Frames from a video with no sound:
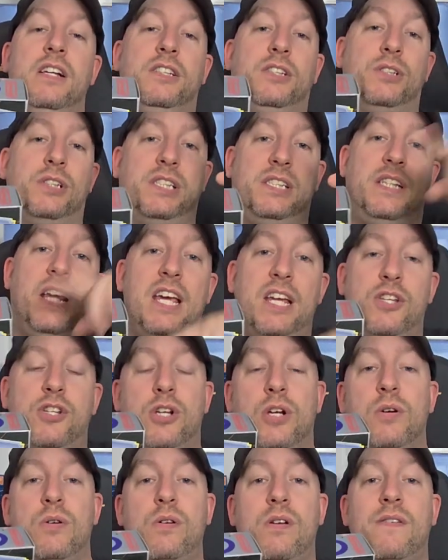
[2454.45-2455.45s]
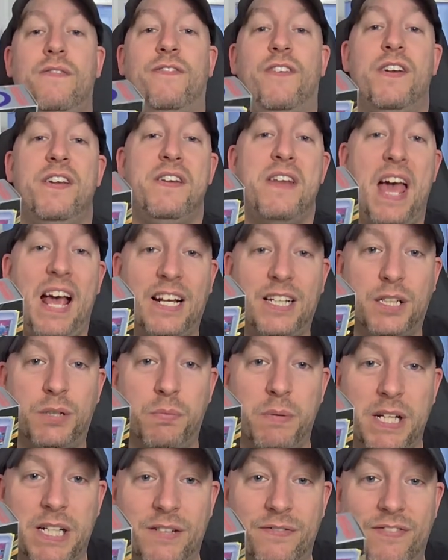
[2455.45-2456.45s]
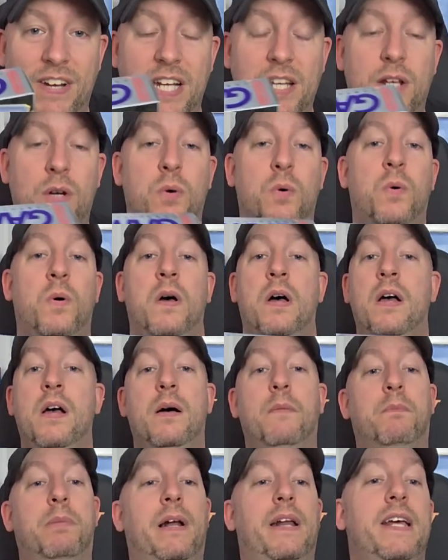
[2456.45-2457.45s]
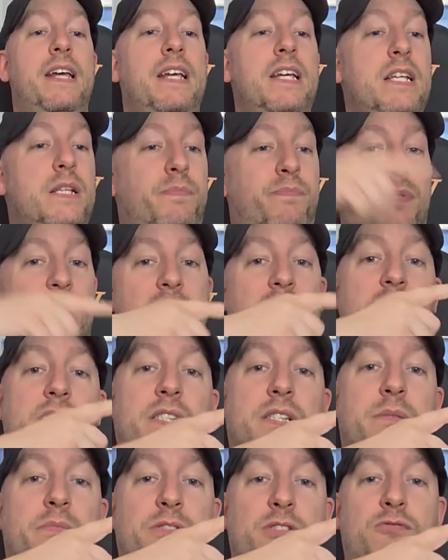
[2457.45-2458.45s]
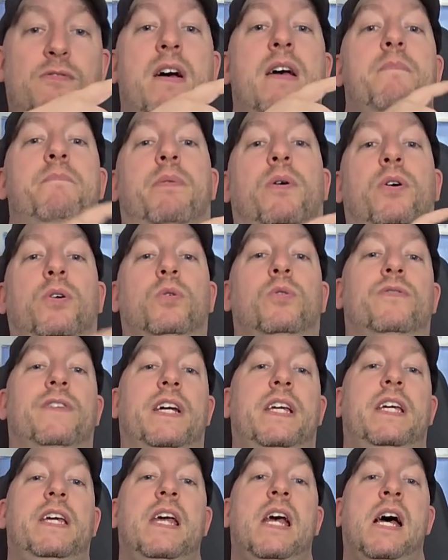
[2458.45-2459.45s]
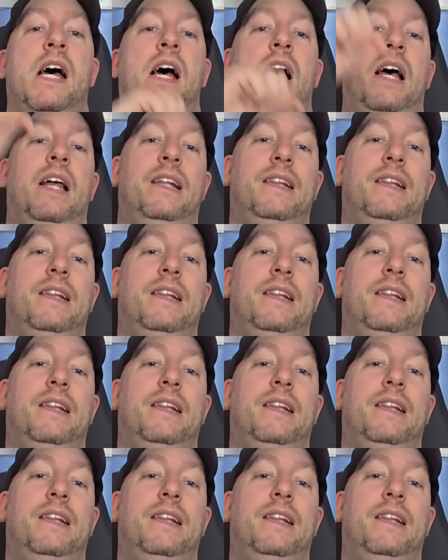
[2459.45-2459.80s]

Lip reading: So stay tuned for next week's video. Please press the subscribe button over here